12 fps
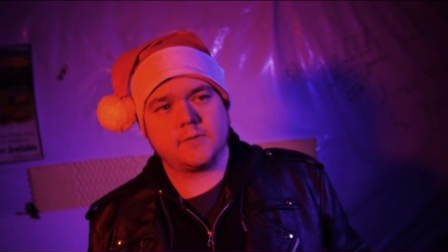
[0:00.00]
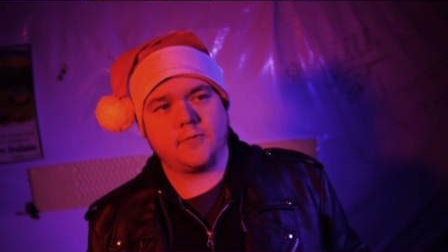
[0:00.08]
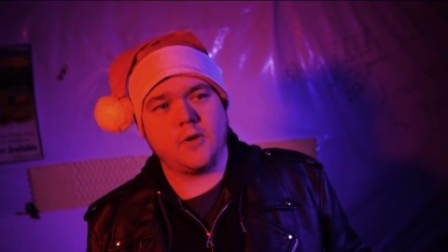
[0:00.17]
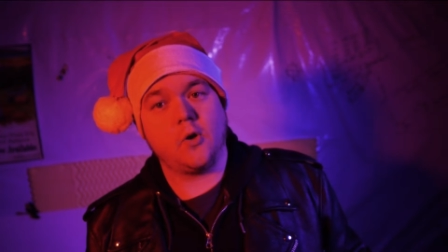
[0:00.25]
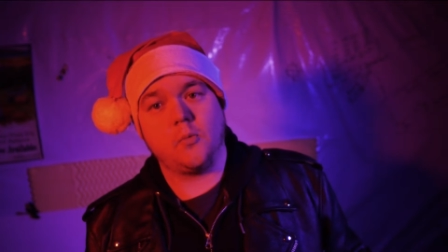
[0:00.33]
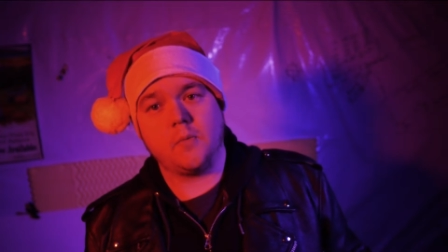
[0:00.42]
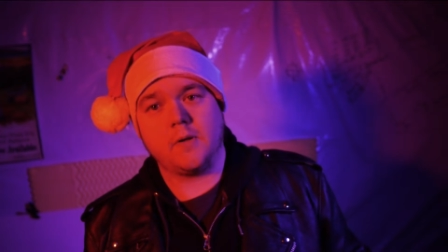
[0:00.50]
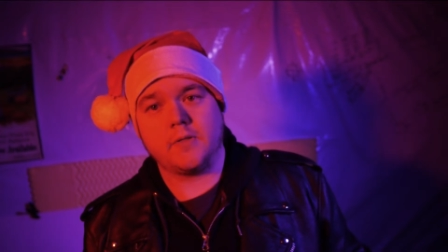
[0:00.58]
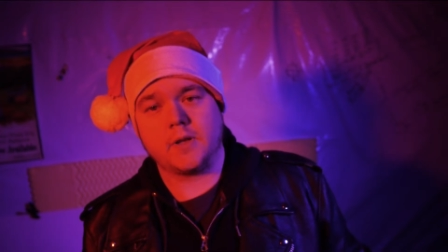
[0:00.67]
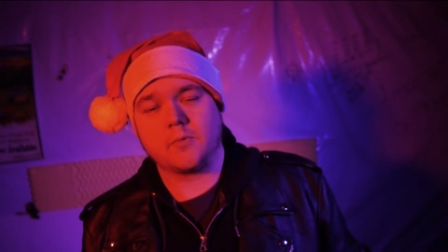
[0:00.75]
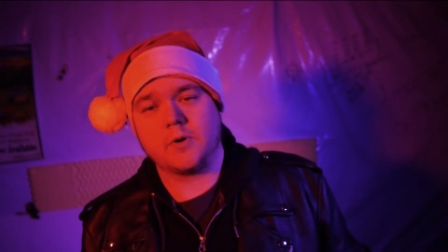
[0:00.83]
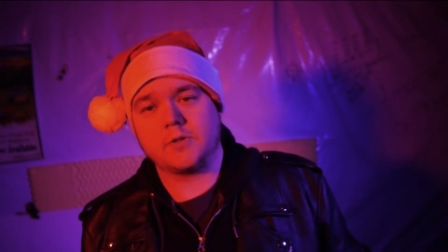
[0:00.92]
film,
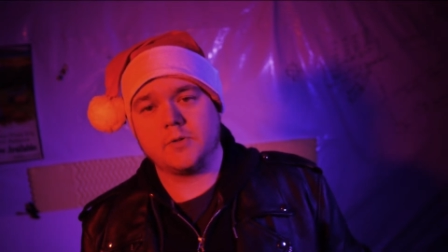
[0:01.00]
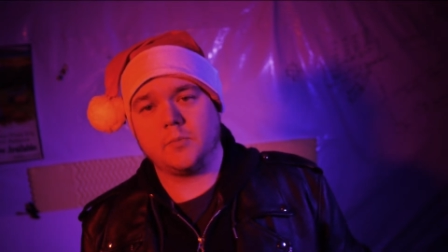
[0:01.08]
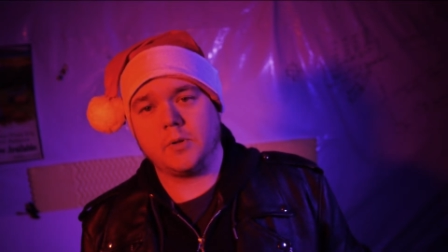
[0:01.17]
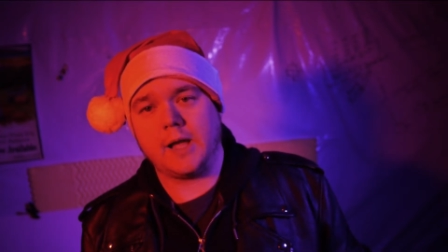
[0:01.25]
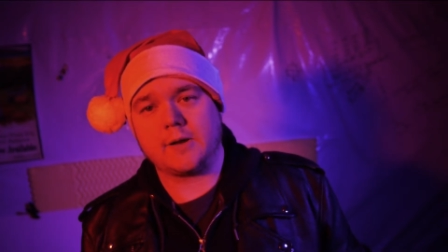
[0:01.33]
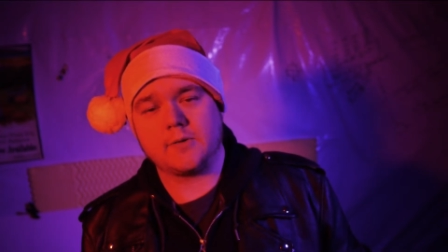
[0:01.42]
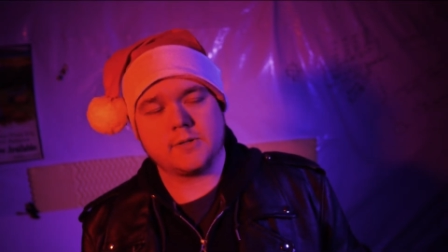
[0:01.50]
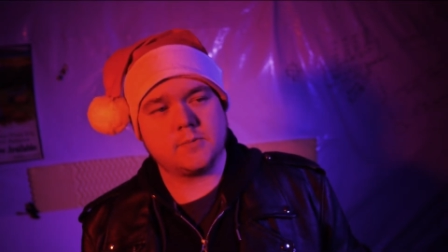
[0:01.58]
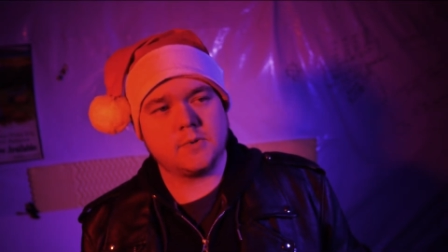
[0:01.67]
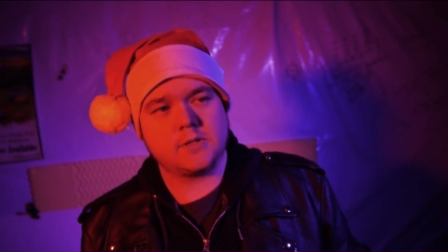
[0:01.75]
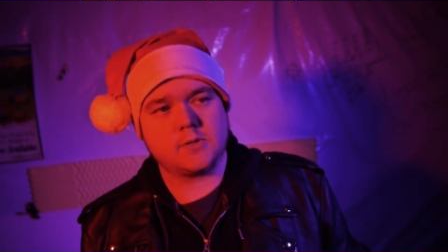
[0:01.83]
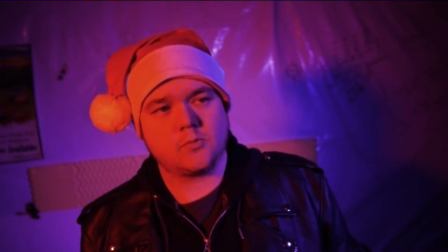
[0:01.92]
the original Black
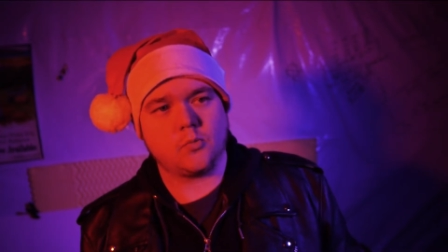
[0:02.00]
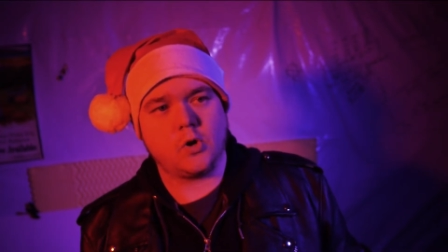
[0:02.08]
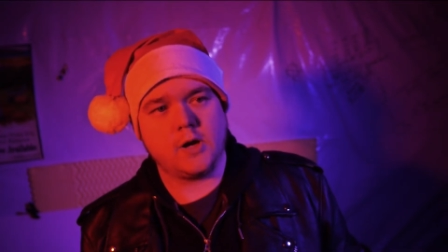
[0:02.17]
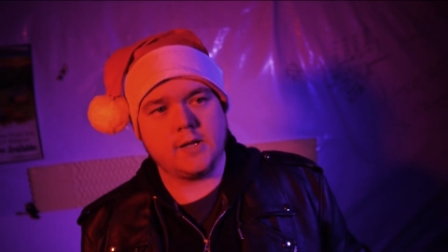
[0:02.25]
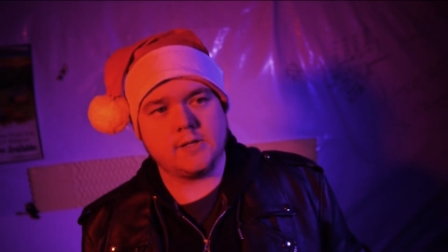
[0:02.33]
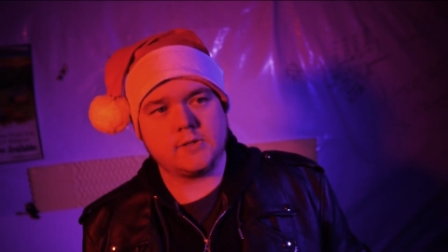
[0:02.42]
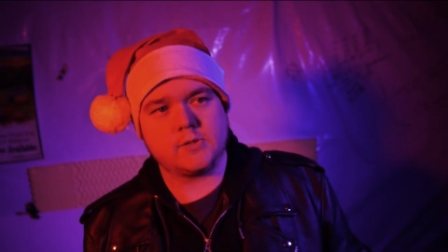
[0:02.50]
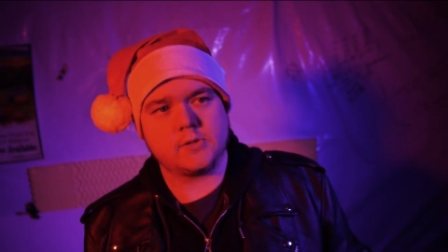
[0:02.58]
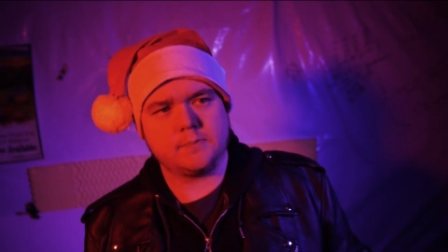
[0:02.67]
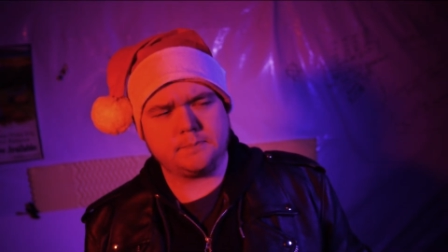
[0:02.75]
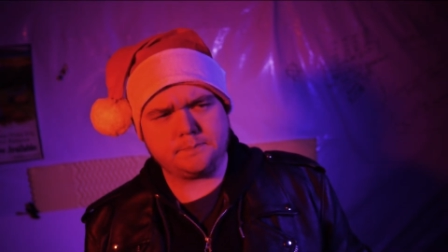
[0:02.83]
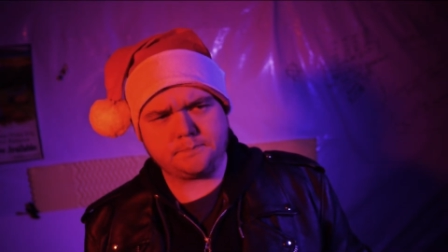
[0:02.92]
Christmas,
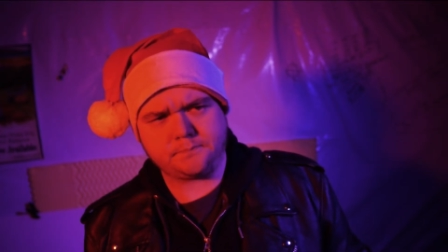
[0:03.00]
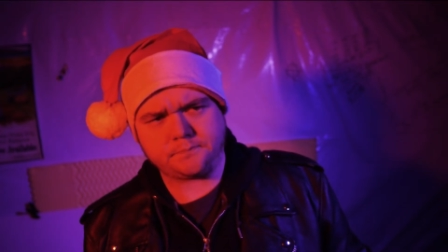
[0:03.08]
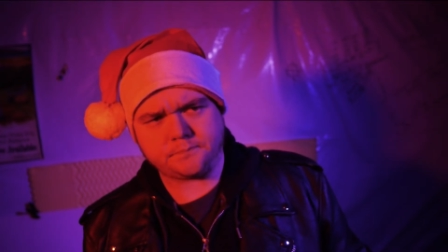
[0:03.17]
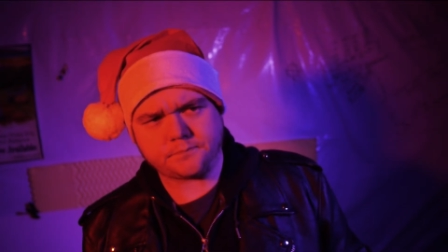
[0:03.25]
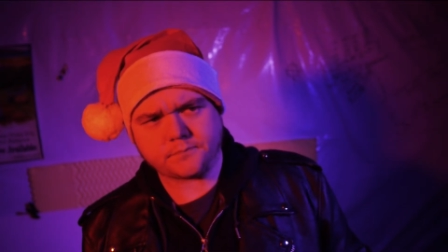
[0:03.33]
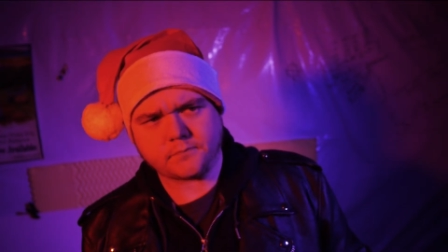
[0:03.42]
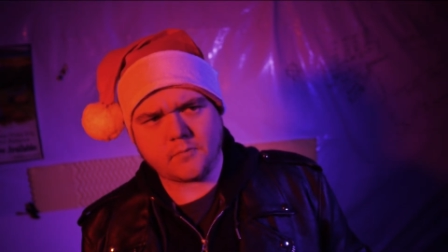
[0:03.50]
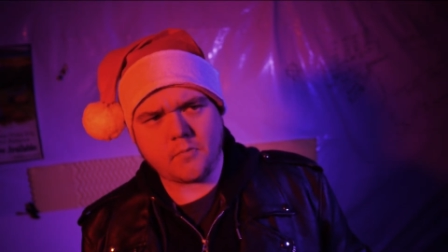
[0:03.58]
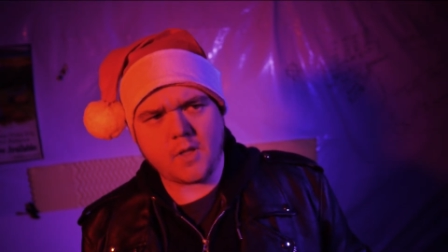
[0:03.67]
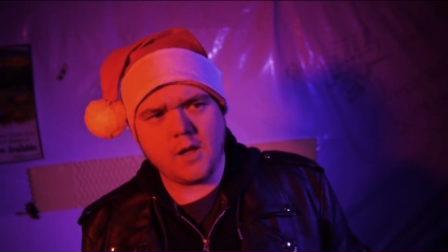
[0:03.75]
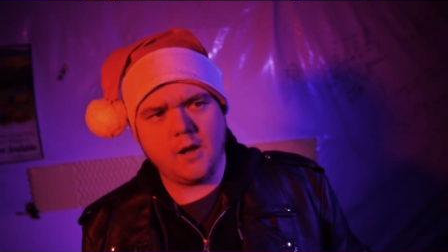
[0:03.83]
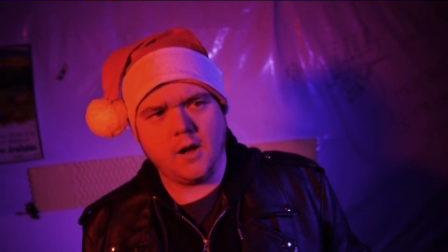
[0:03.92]
was
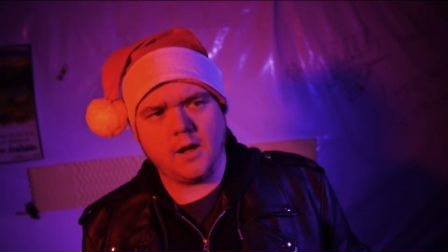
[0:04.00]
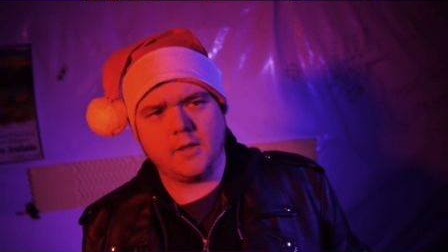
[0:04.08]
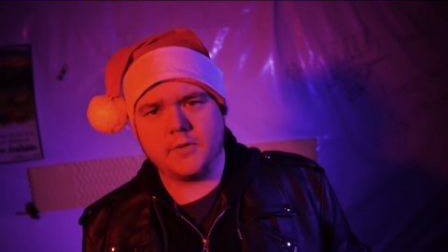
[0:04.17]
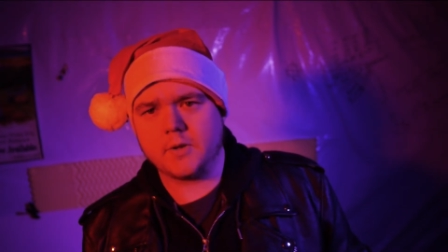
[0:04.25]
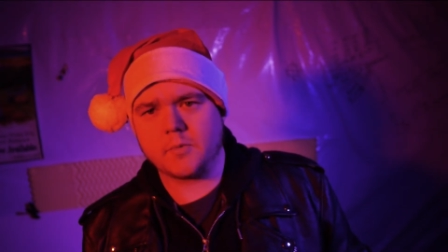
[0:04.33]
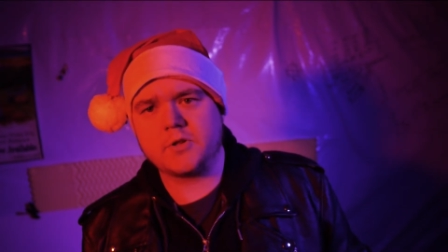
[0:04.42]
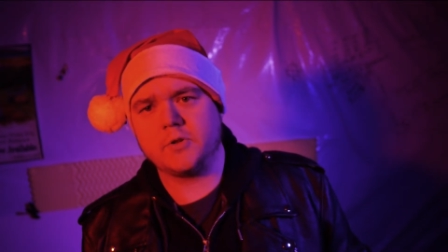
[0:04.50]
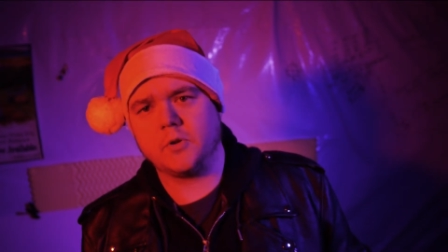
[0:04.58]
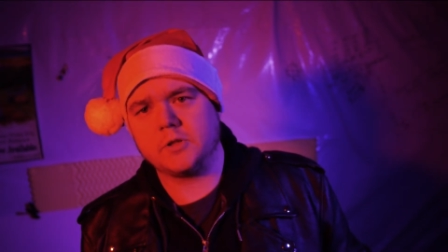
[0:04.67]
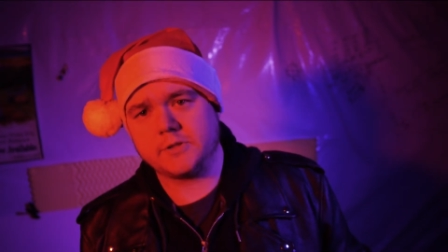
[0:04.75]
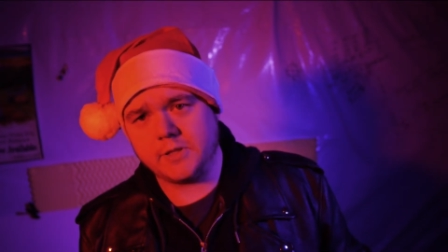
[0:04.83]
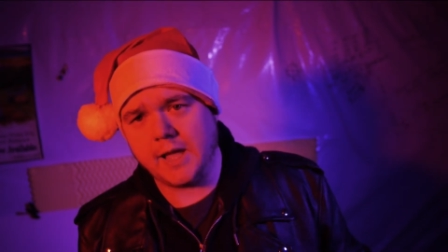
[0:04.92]
uh, the original
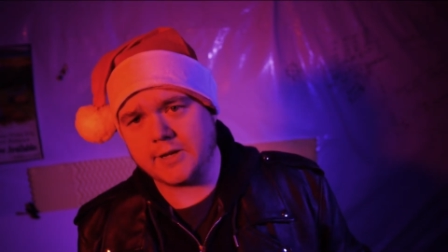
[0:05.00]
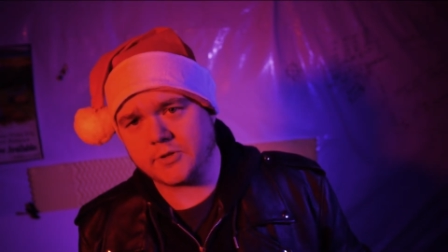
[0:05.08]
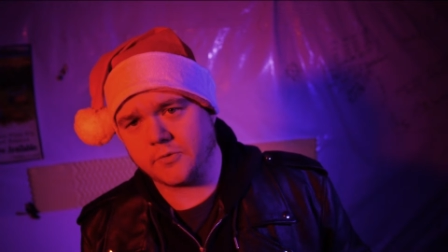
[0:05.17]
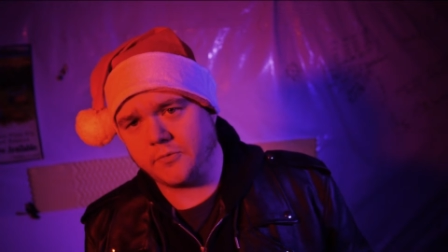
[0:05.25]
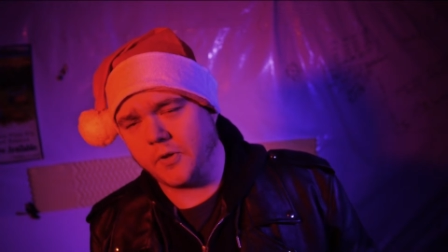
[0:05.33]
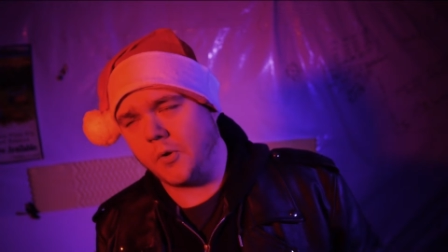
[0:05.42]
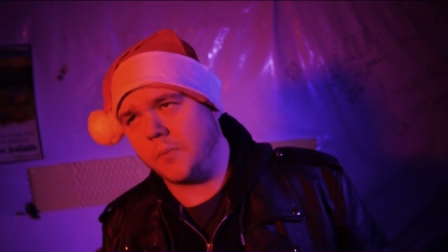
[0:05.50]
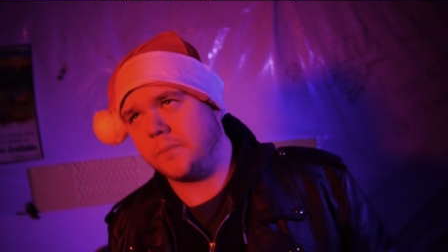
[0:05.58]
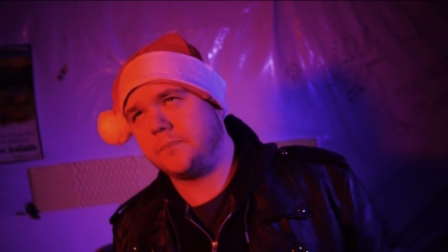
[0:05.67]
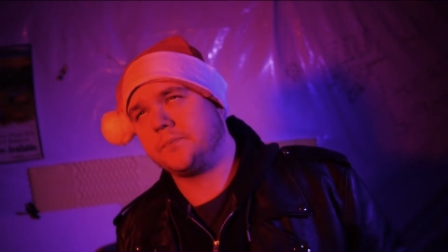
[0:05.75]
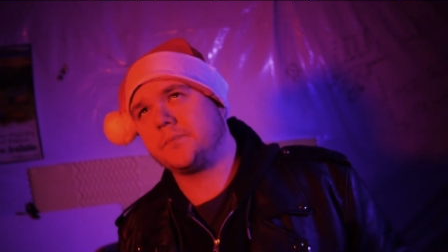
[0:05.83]
slasher film.